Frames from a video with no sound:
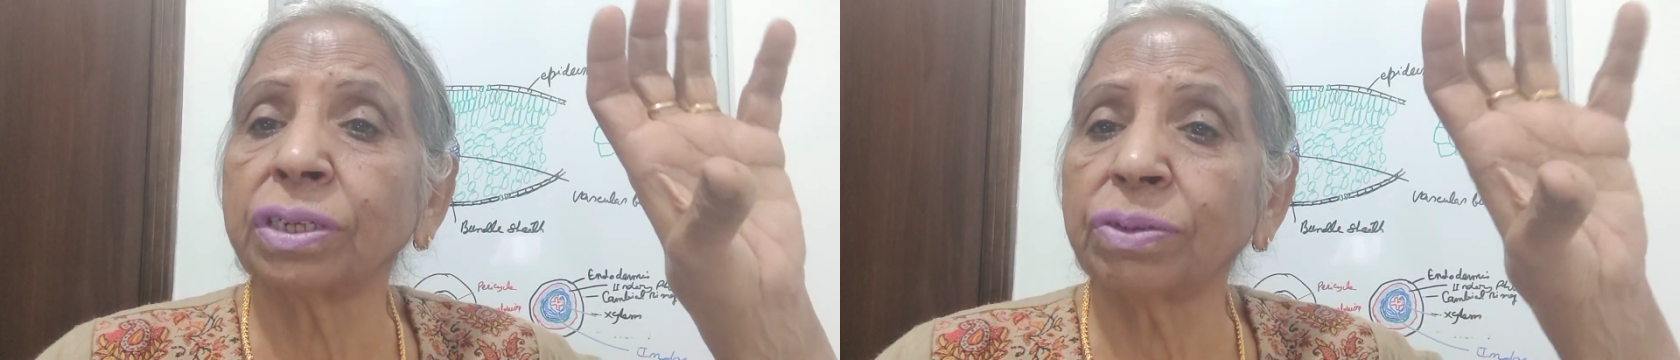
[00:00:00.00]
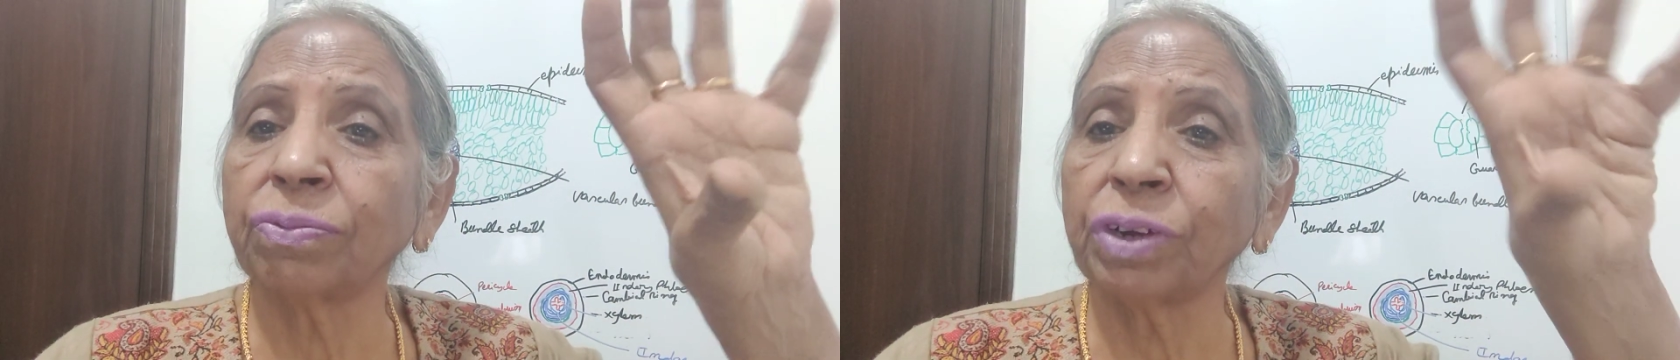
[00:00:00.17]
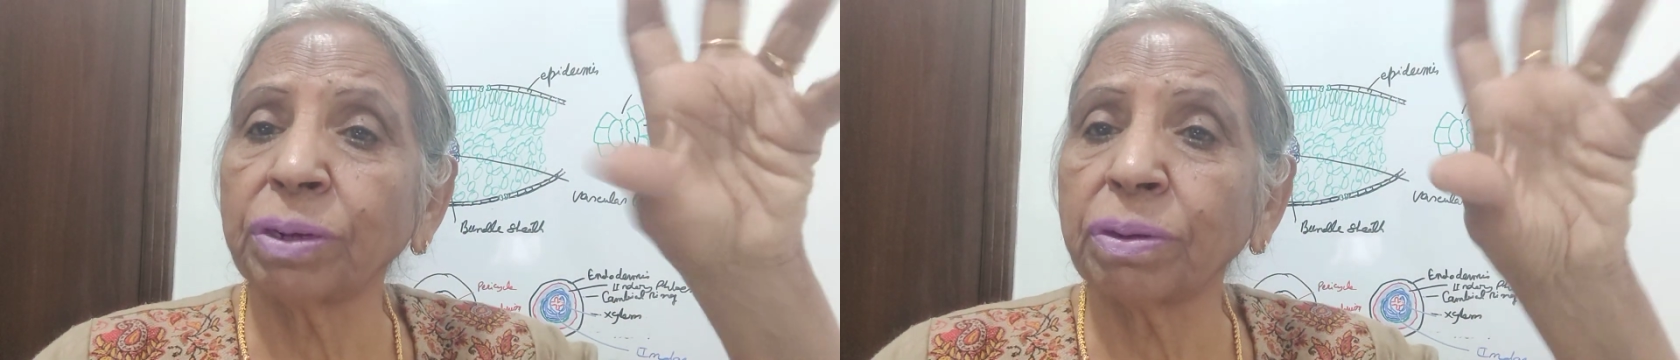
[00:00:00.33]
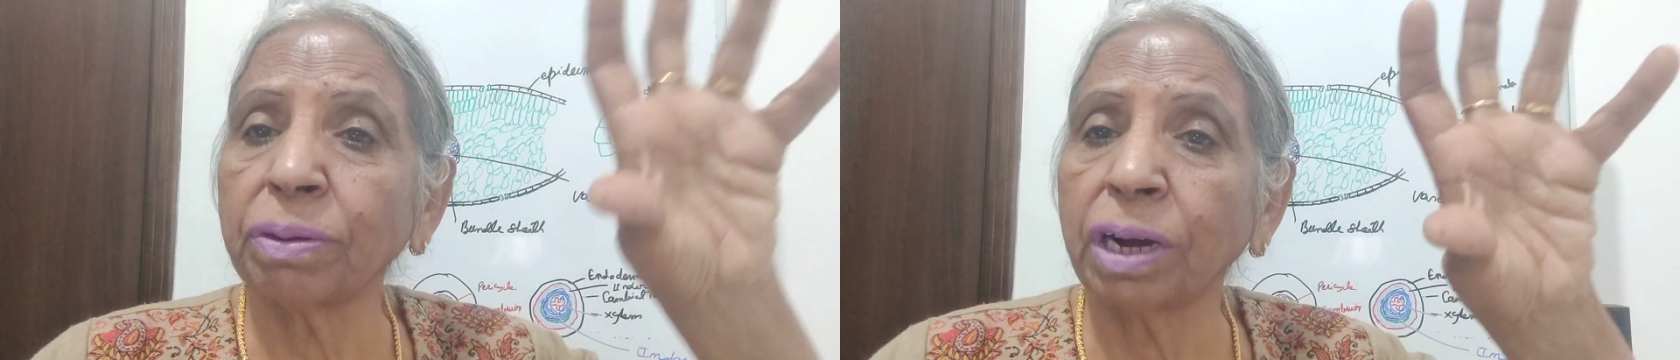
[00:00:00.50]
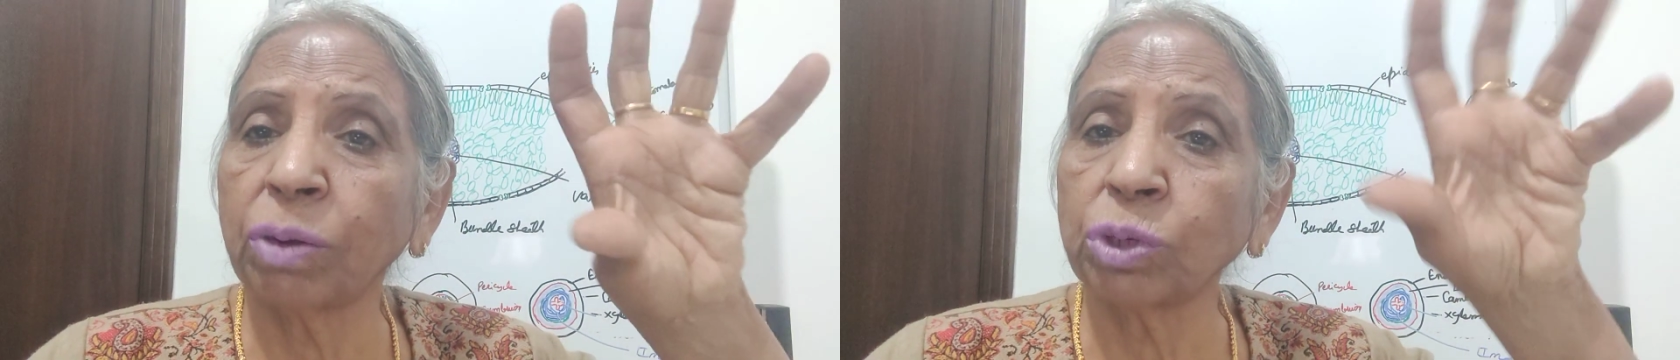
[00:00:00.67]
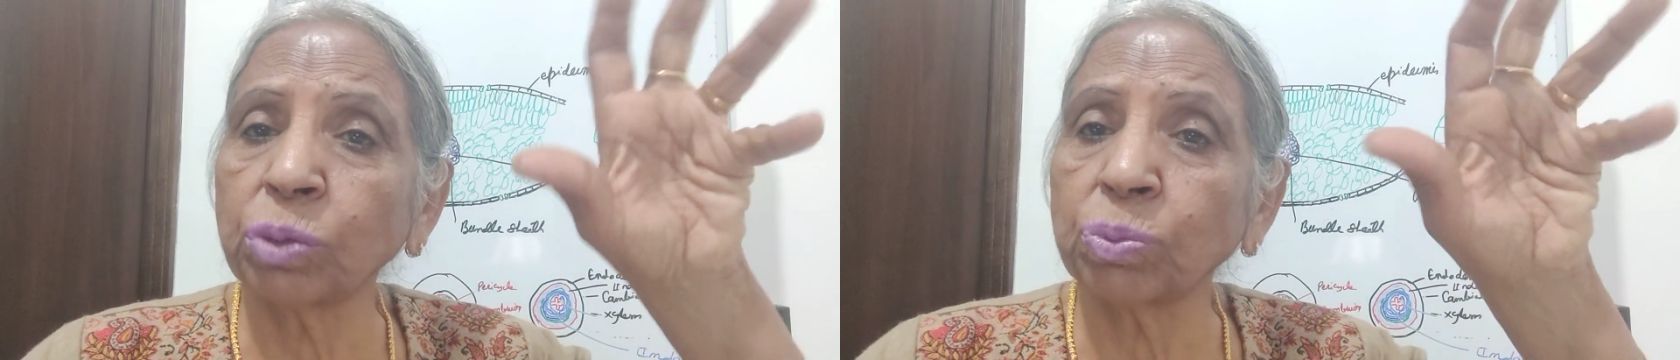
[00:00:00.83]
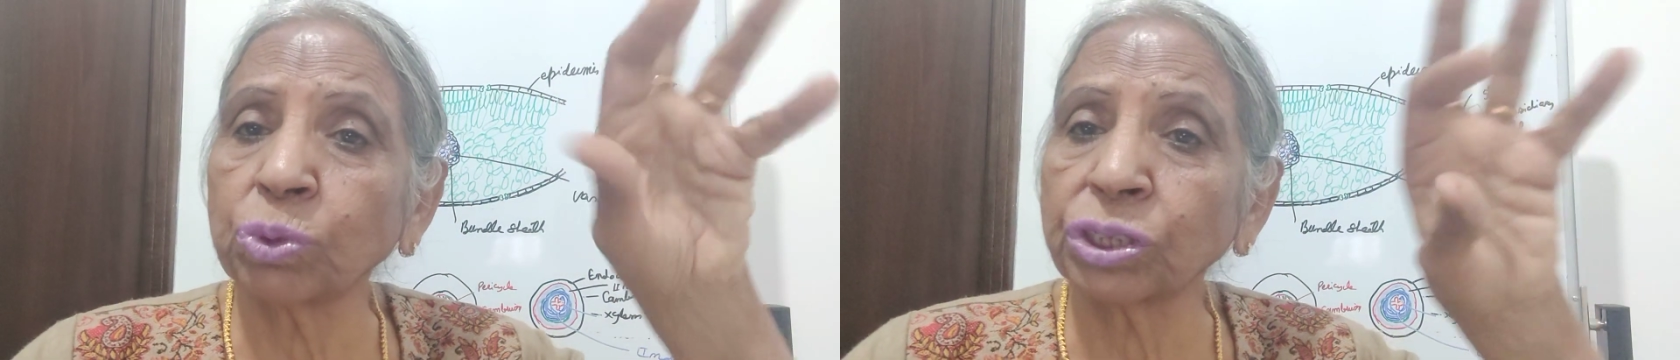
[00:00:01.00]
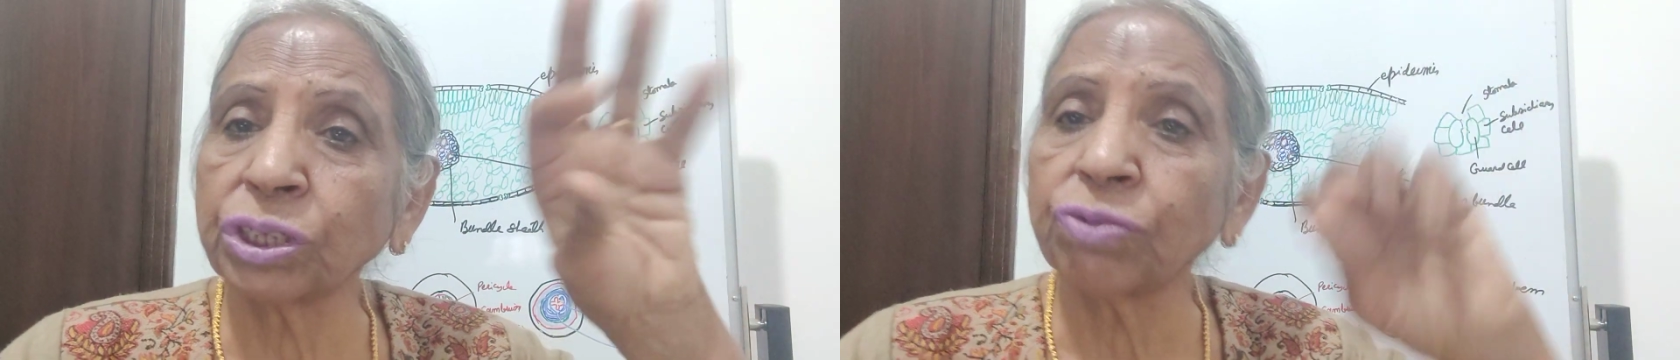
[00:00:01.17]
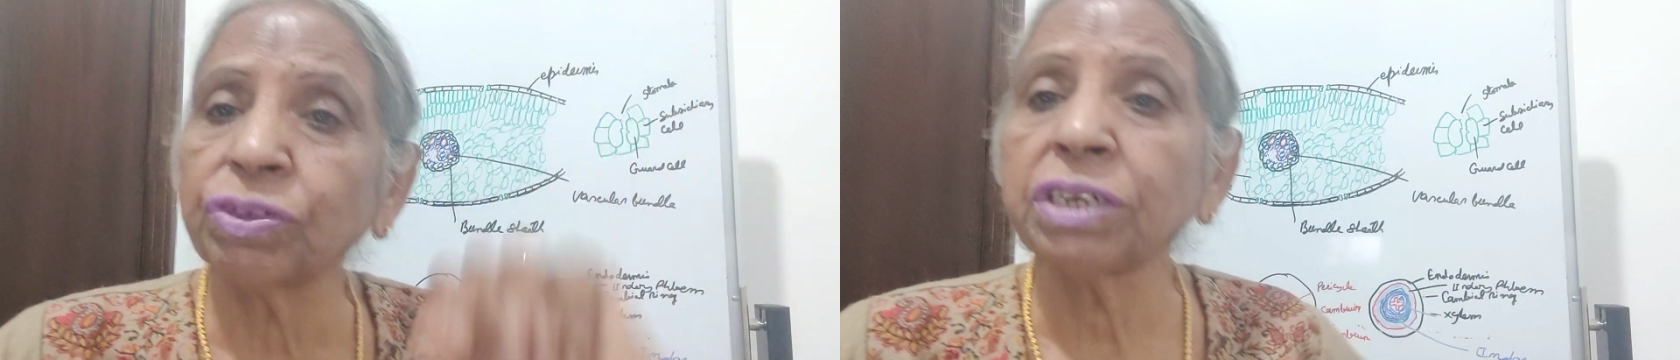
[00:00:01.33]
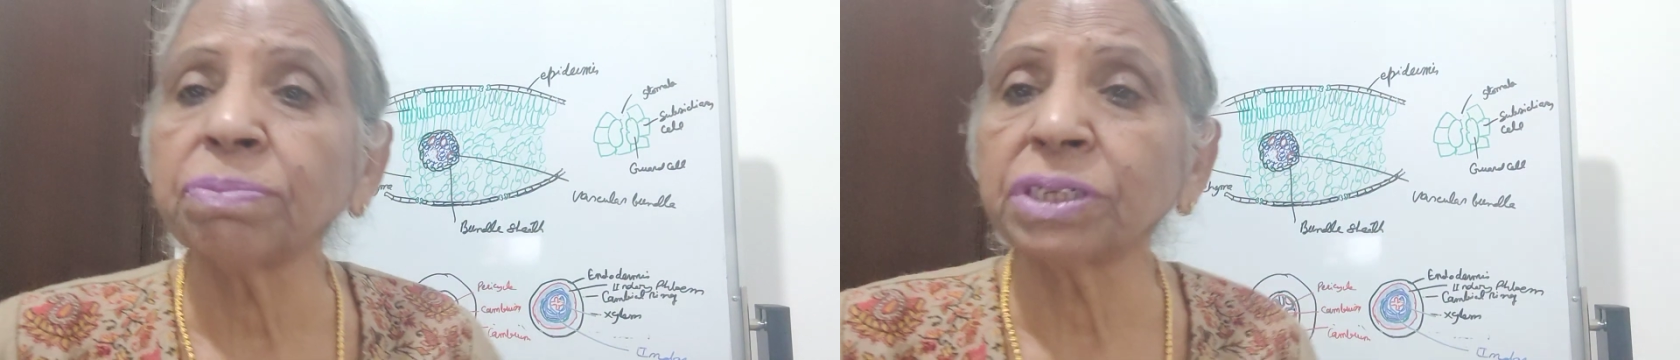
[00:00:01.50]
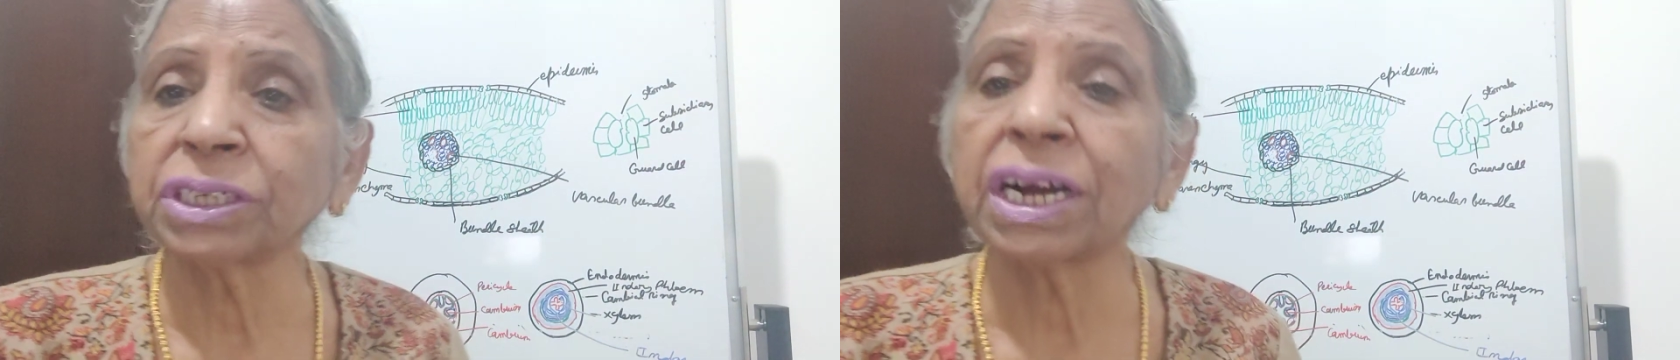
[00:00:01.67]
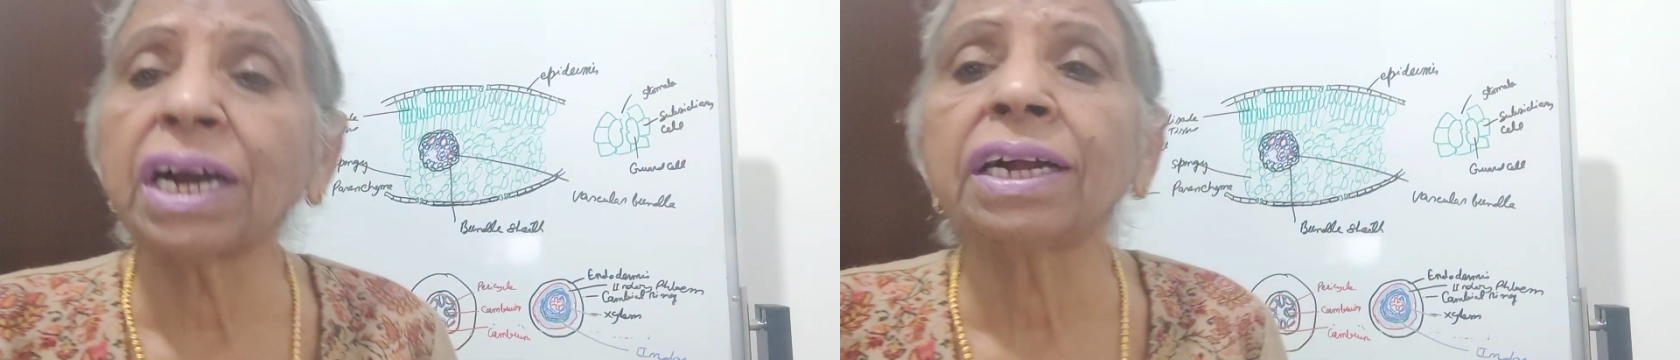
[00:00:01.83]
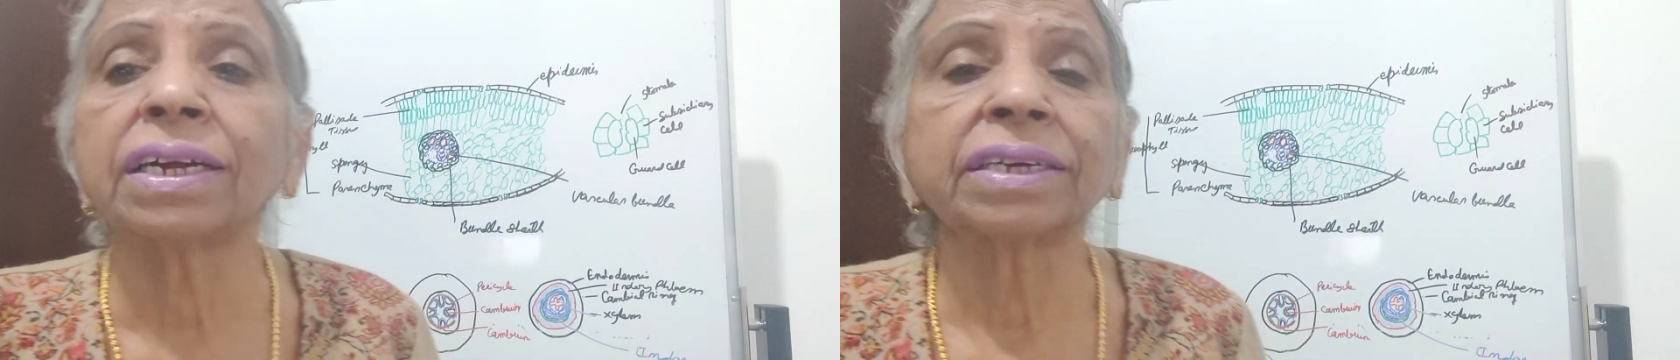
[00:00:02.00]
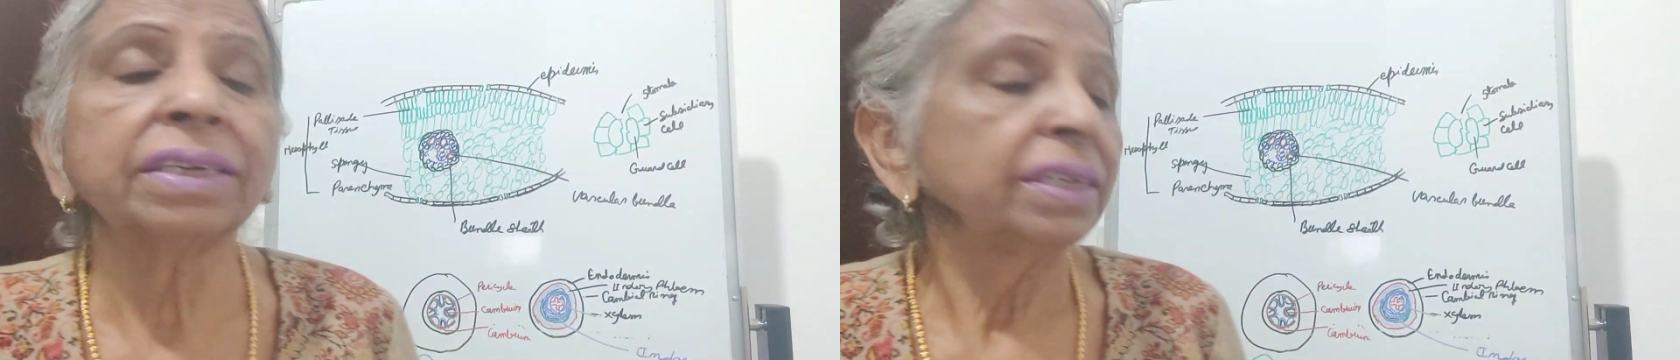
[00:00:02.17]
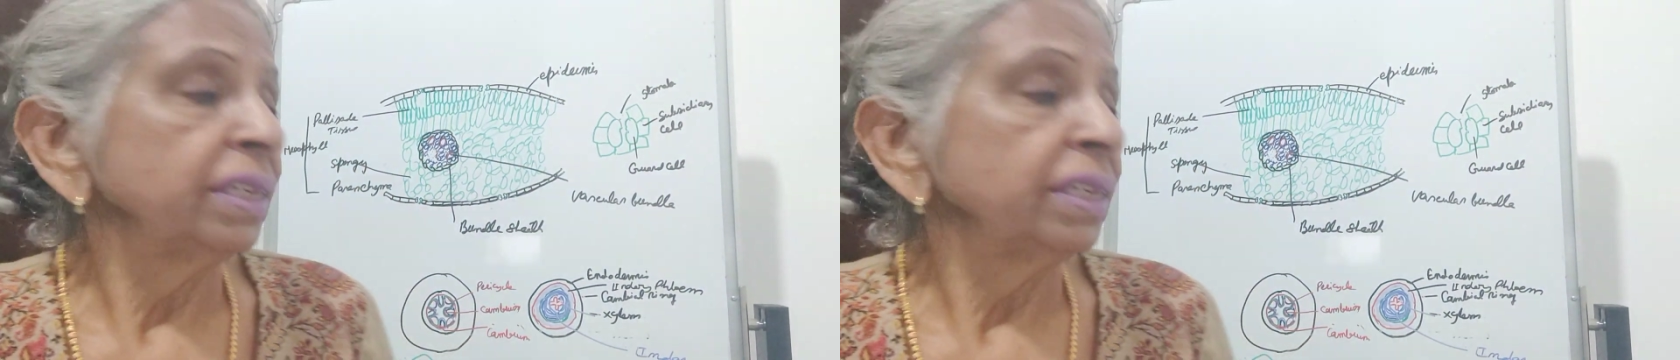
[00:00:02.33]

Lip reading: where outer portion is very much hard.